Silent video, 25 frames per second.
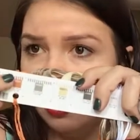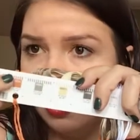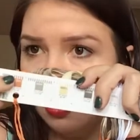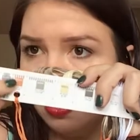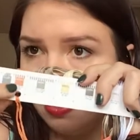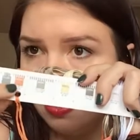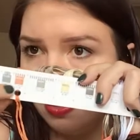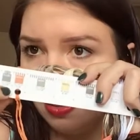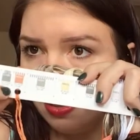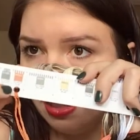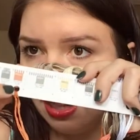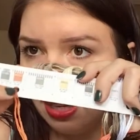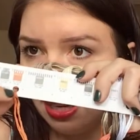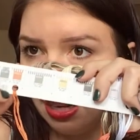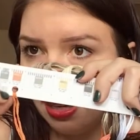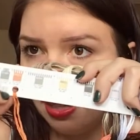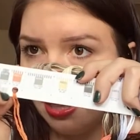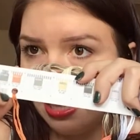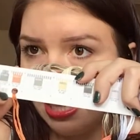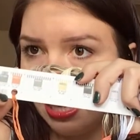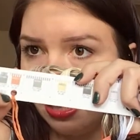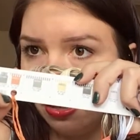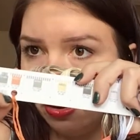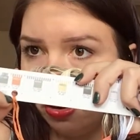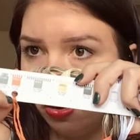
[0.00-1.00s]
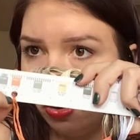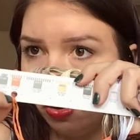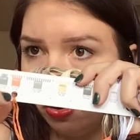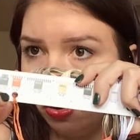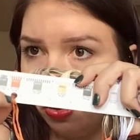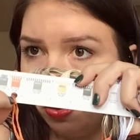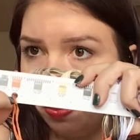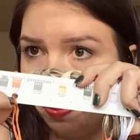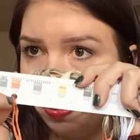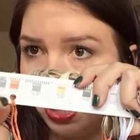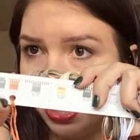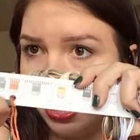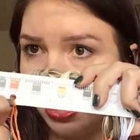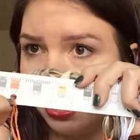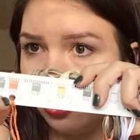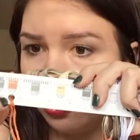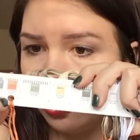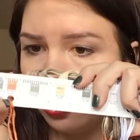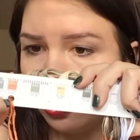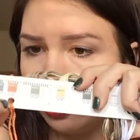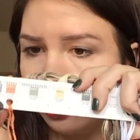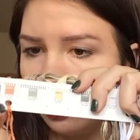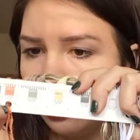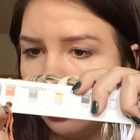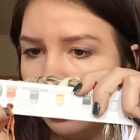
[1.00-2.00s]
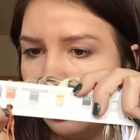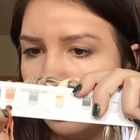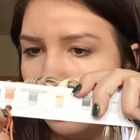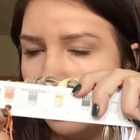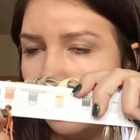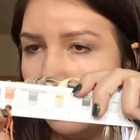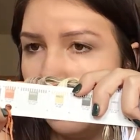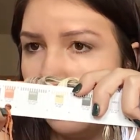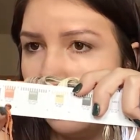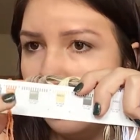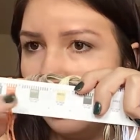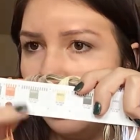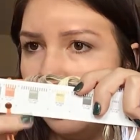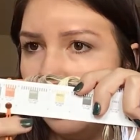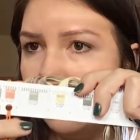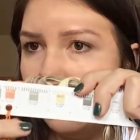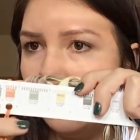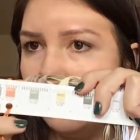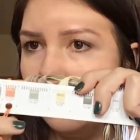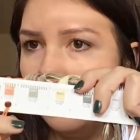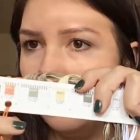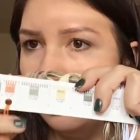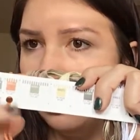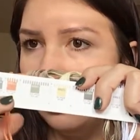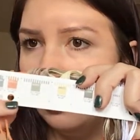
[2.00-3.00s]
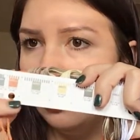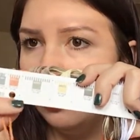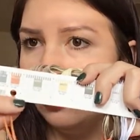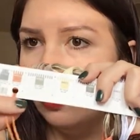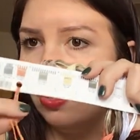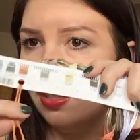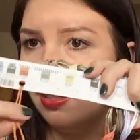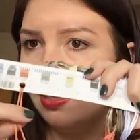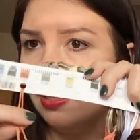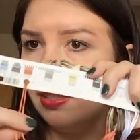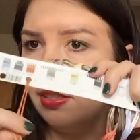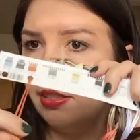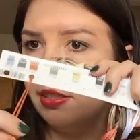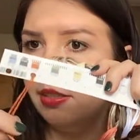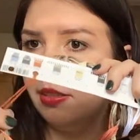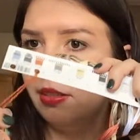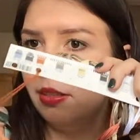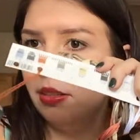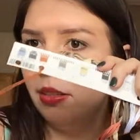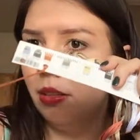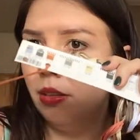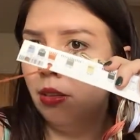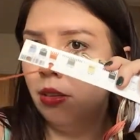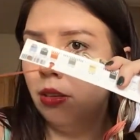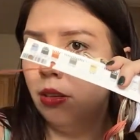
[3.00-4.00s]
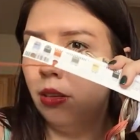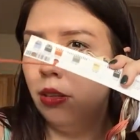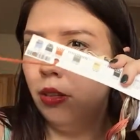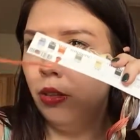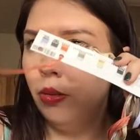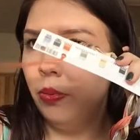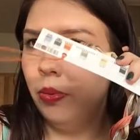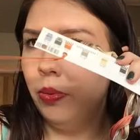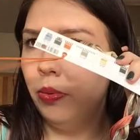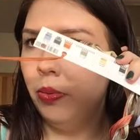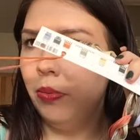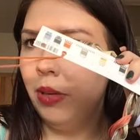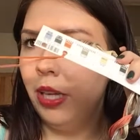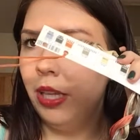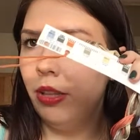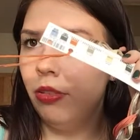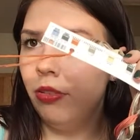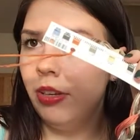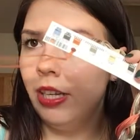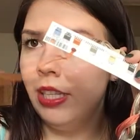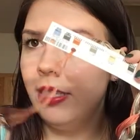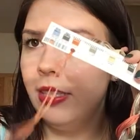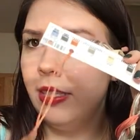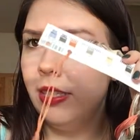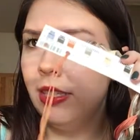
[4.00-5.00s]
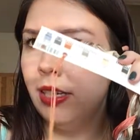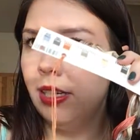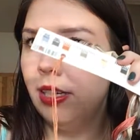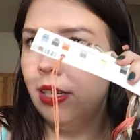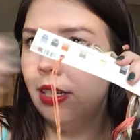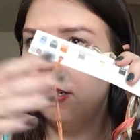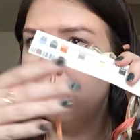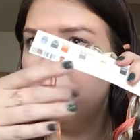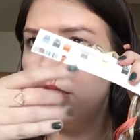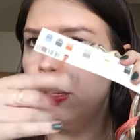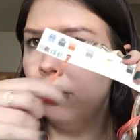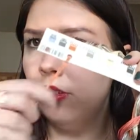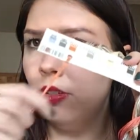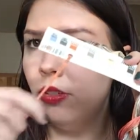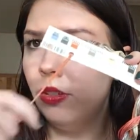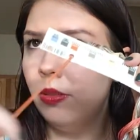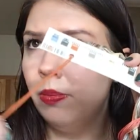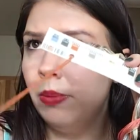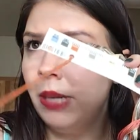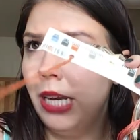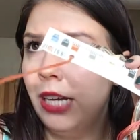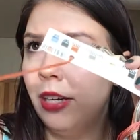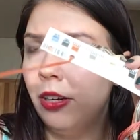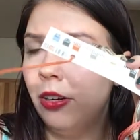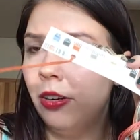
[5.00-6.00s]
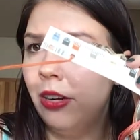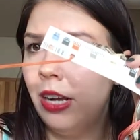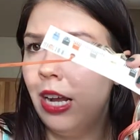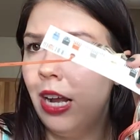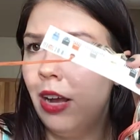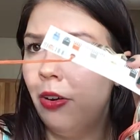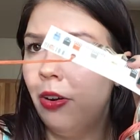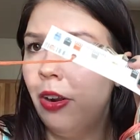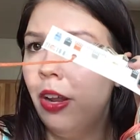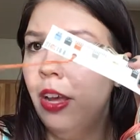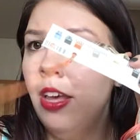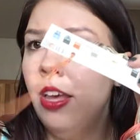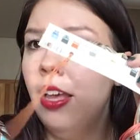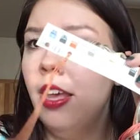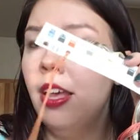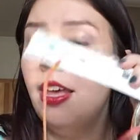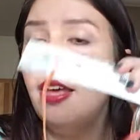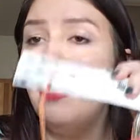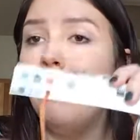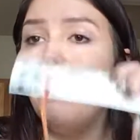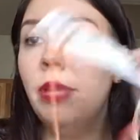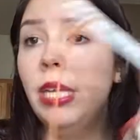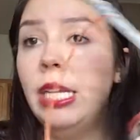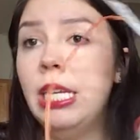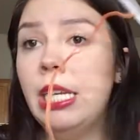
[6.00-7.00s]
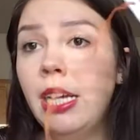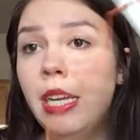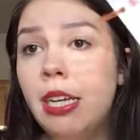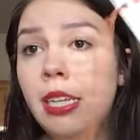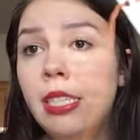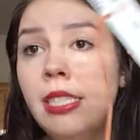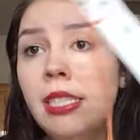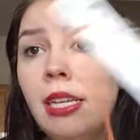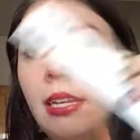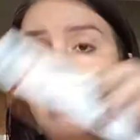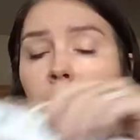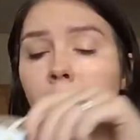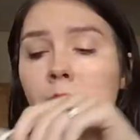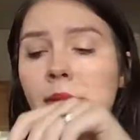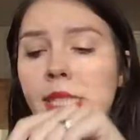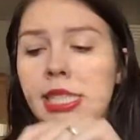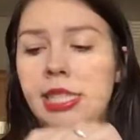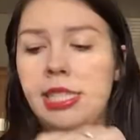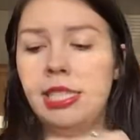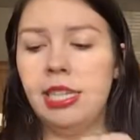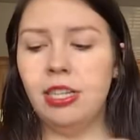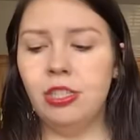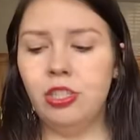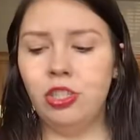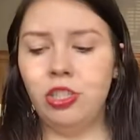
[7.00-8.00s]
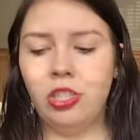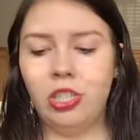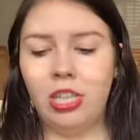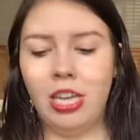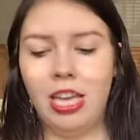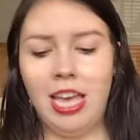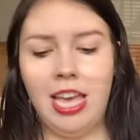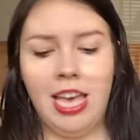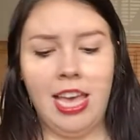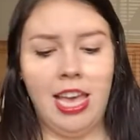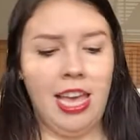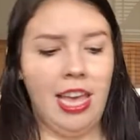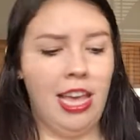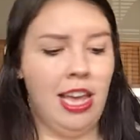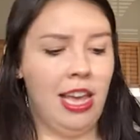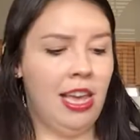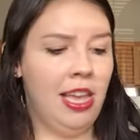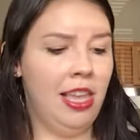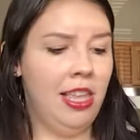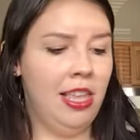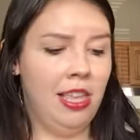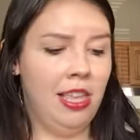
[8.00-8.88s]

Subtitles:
So then I take a hole punch and just loop my threads that I didn't use back around. And because I am such a,